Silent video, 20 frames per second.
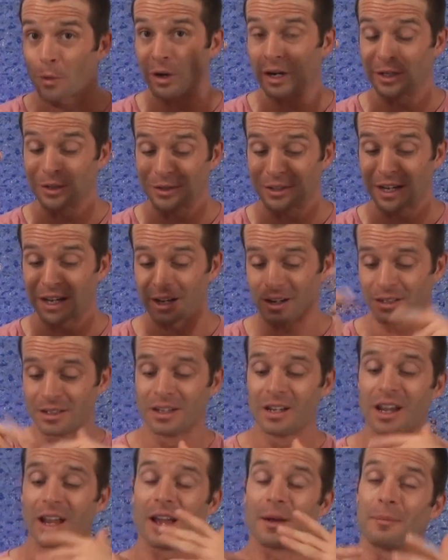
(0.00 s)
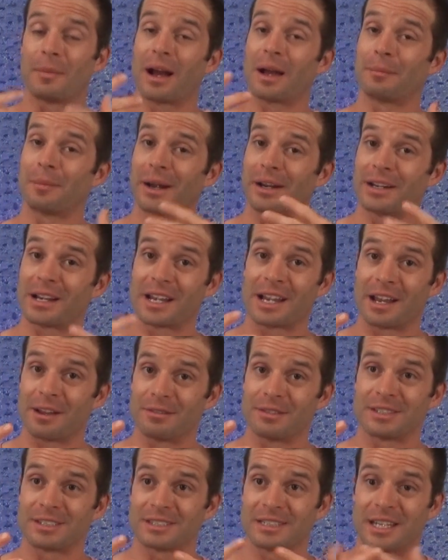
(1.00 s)
what I do now, I might not
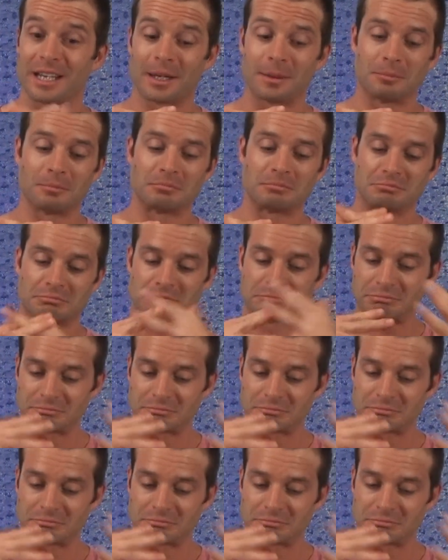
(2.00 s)
have the same.